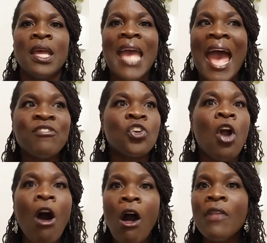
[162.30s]

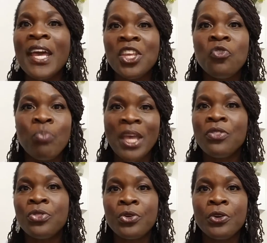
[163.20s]
After all that you've
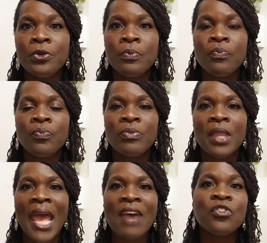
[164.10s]
been through,
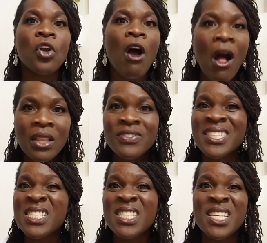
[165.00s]
after all of
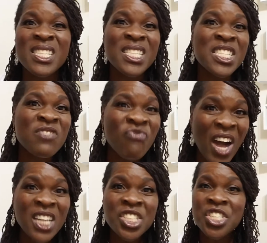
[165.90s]
this
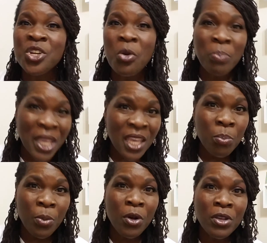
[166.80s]
dysfunctional
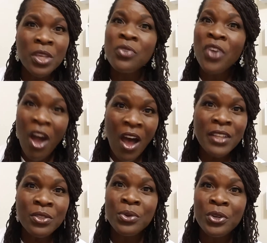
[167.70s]
people you've
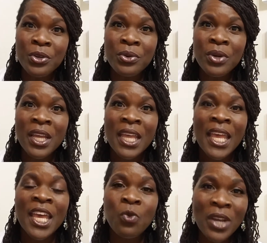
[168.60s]
gone through
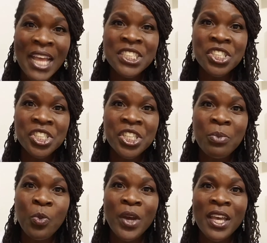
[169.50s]
in
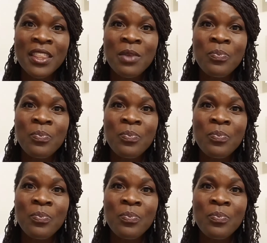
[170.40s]
relationship with,